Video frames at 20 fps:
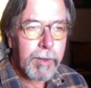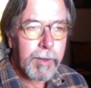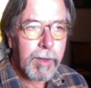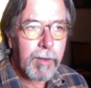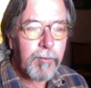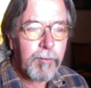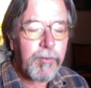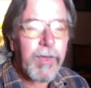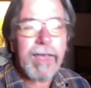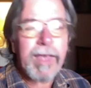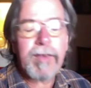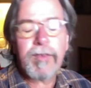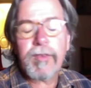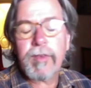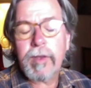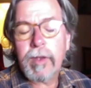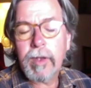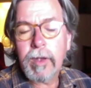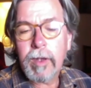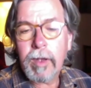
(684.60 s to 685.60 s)
phased,
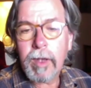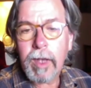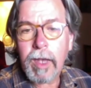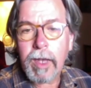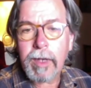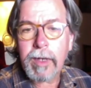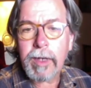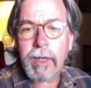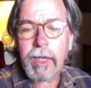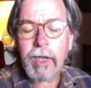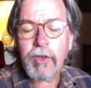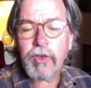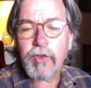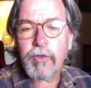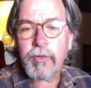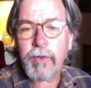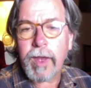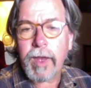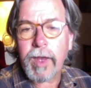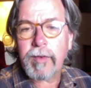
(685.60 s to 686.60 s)
and each
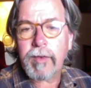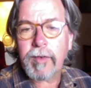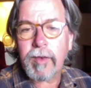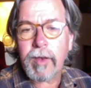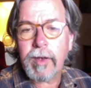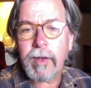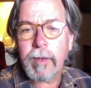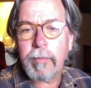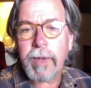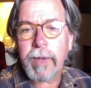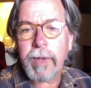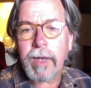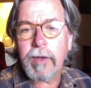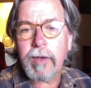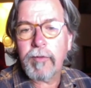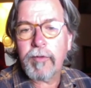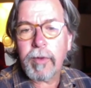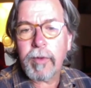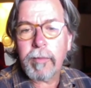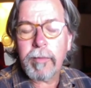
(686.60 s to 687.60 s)
phase is
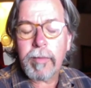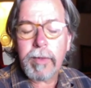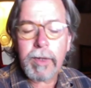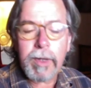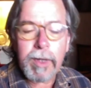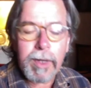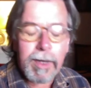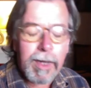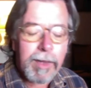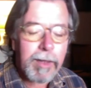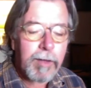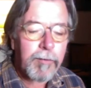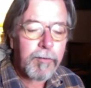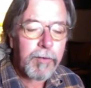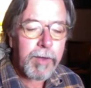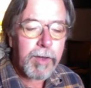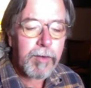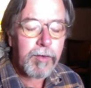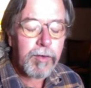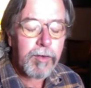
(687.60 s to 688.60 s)
independent from another
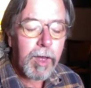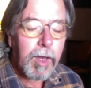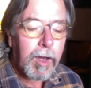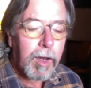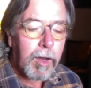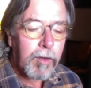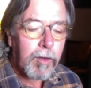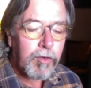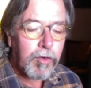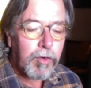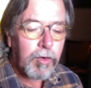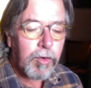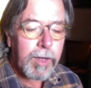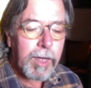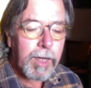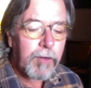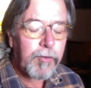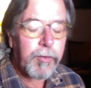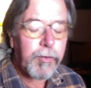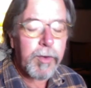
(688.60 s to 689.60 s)
phase. So
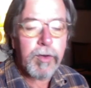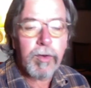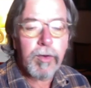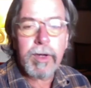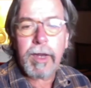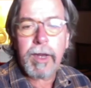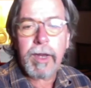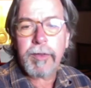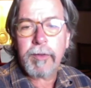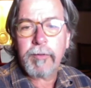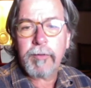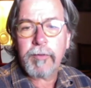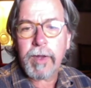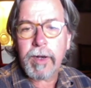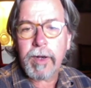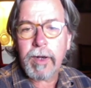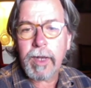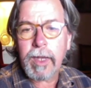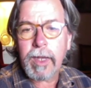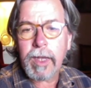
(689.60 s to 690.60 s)
if we don't get the
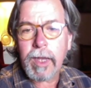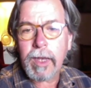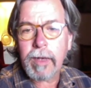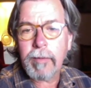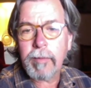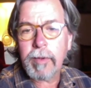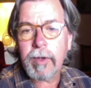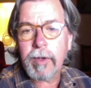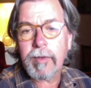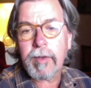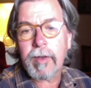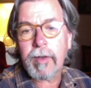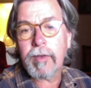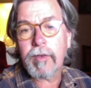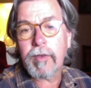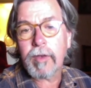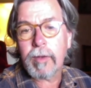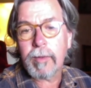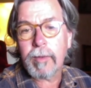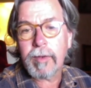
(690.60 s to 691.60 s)
funding in, because it is
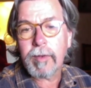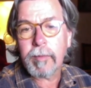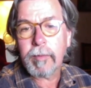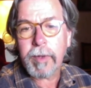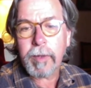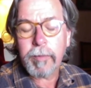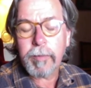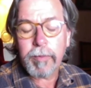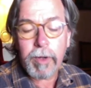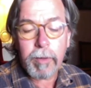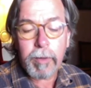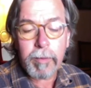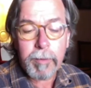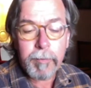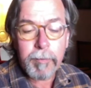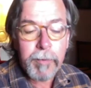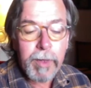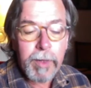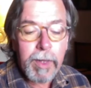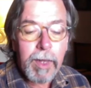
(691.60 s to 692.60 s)
always a big problem,
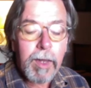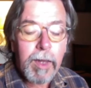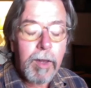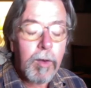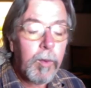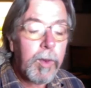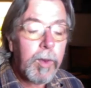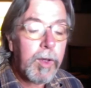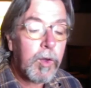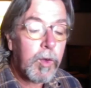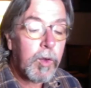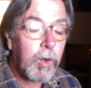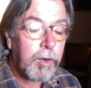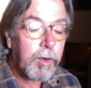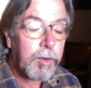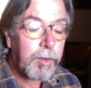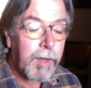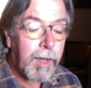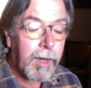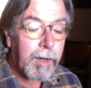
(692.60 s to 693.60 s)
we could
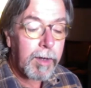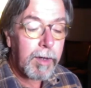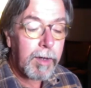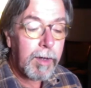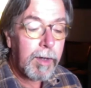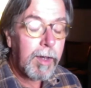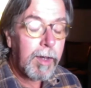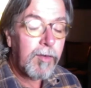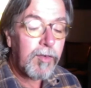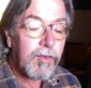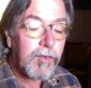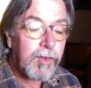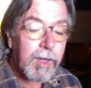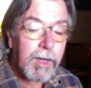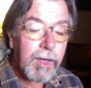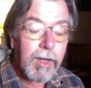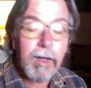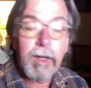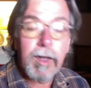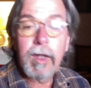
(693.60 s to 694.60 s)
then
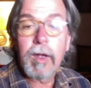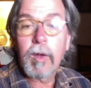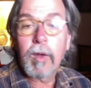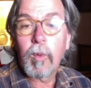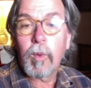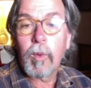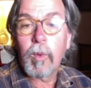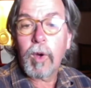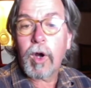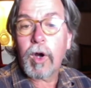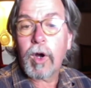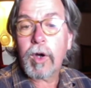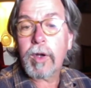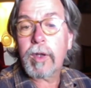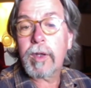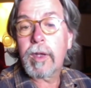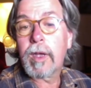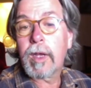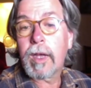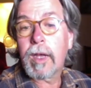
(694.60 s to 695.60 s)
still work
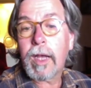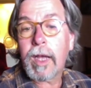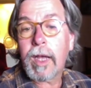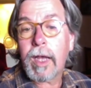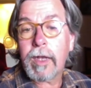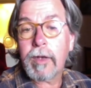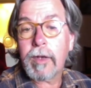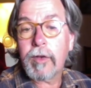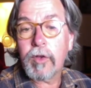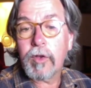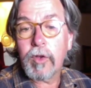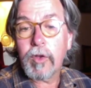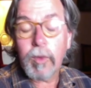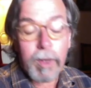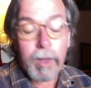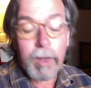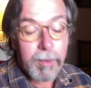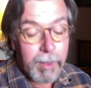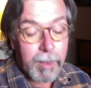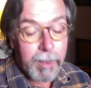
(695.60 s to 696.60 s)
and do,
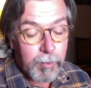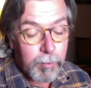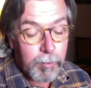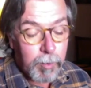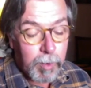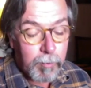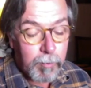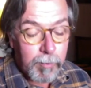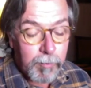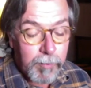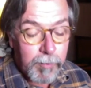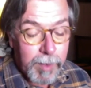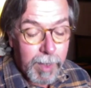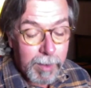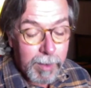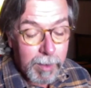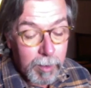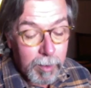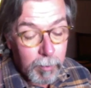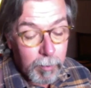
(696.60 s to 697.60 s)
and that is what we've done,
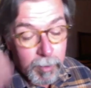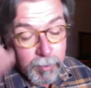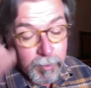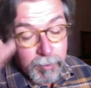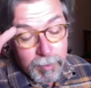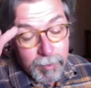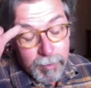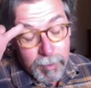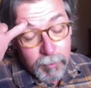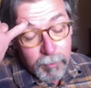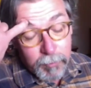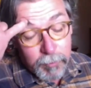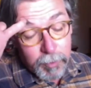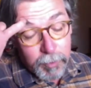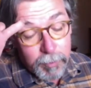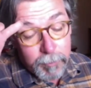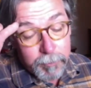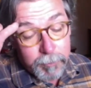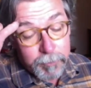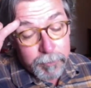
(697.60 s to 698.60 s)
and it was successful.